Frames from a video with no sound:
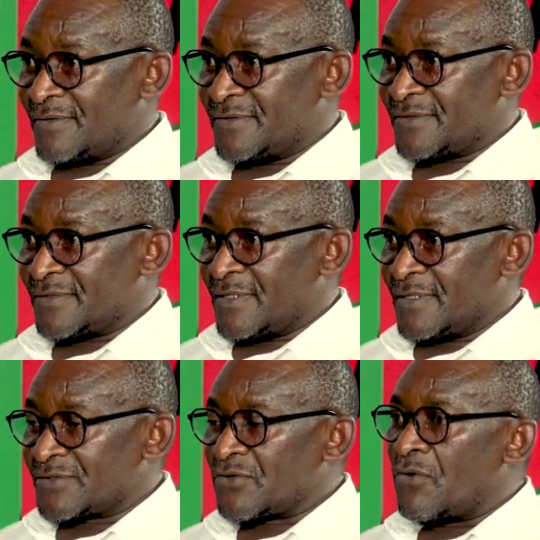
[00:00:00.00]
you know.
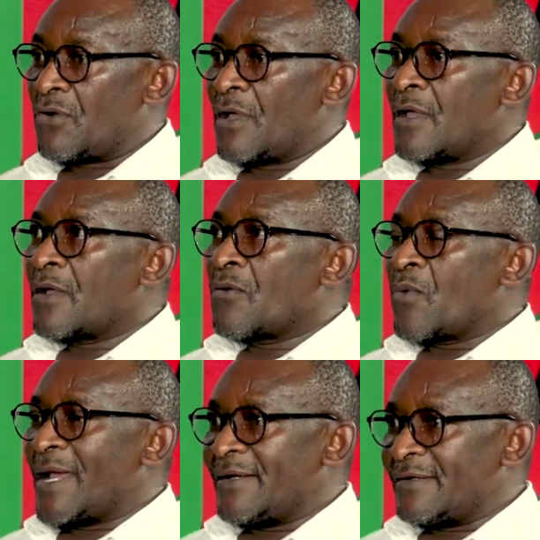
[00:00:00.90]
So
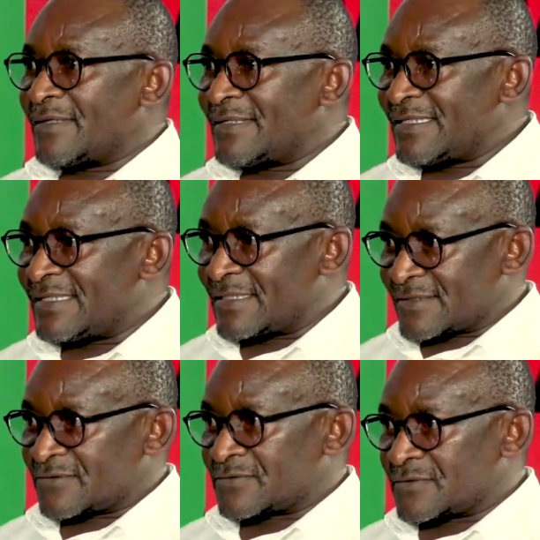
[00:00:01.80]
when
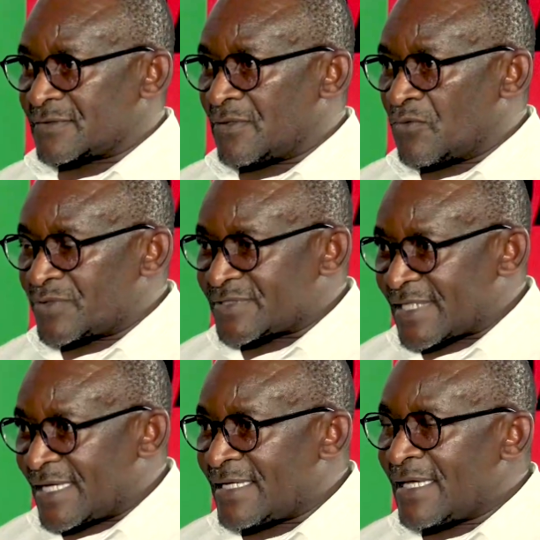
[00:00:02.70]
leaders would
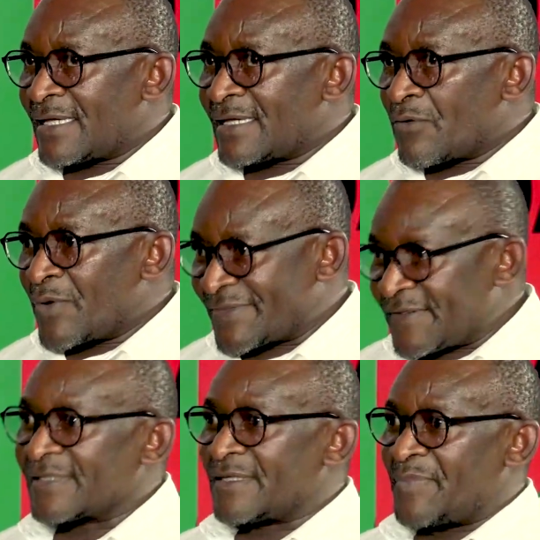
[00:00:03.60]
say, we
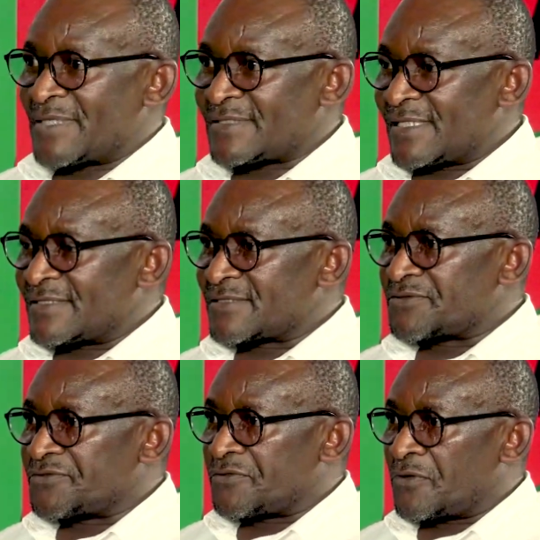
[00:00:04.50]
think the best thing is
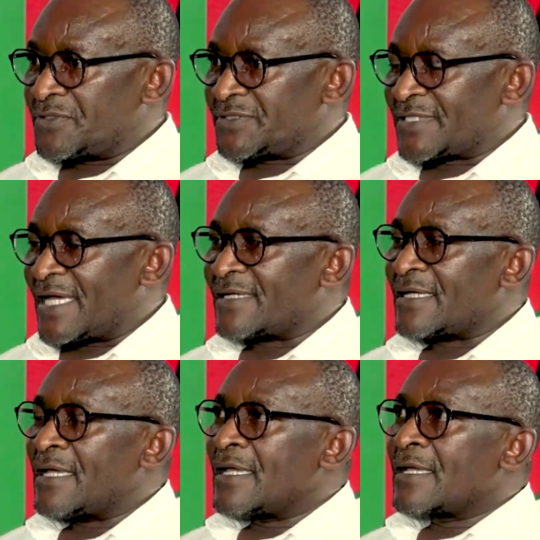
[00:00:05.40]
to go on strike,